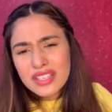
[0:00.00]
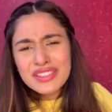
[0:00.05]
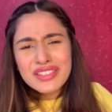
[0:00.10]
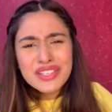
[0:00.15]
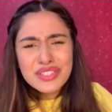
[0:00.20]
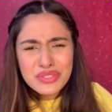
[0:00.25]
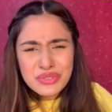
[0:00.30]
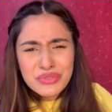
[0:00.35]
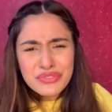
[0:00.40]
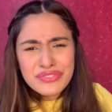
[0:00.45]

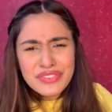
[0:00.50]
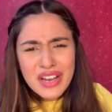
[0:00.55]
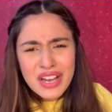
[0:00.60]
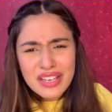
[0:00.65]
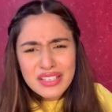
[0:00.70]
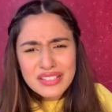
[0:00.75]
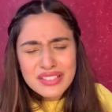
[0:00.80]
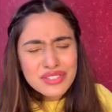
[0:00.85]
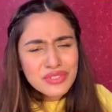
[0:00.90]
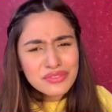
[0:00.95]
They're too
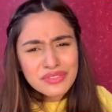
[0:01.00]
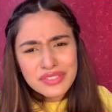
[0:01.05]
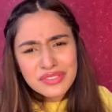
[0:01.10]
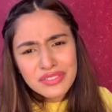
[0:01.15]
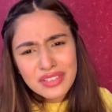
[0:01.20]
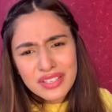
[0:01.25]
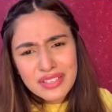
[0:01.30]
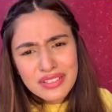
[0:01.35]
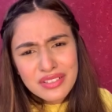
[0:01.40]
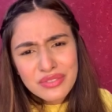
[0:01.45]
fast, don't you
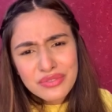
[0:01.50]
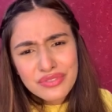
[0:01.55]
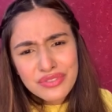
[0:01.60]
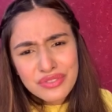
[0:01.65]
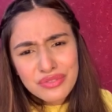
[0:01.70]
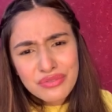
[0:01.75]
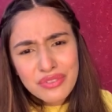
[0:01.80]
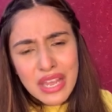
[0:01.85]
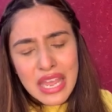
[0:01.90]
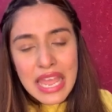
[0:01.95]
think so
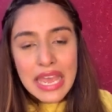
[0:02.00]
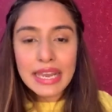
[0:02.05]
too?